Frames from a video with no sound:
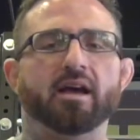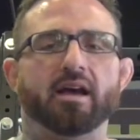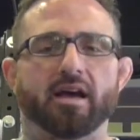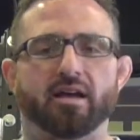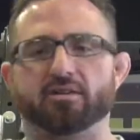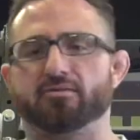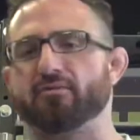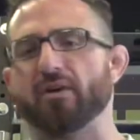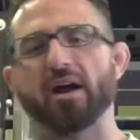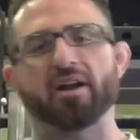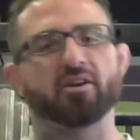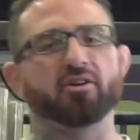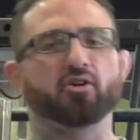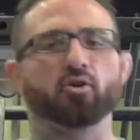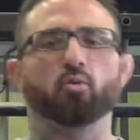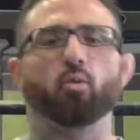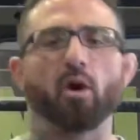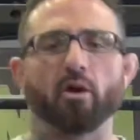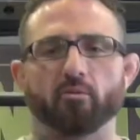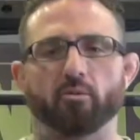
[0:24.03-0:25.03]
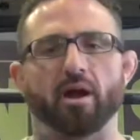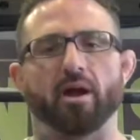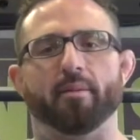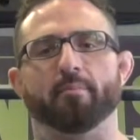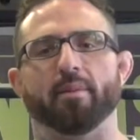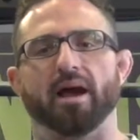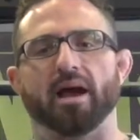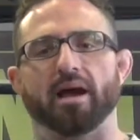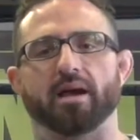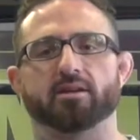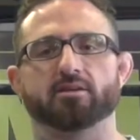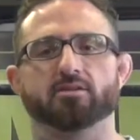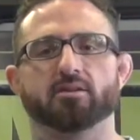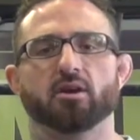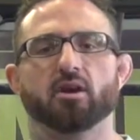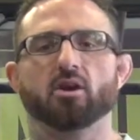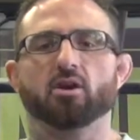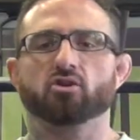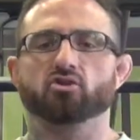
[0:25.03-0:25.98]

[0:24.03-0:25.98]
as finding your 1 rep max.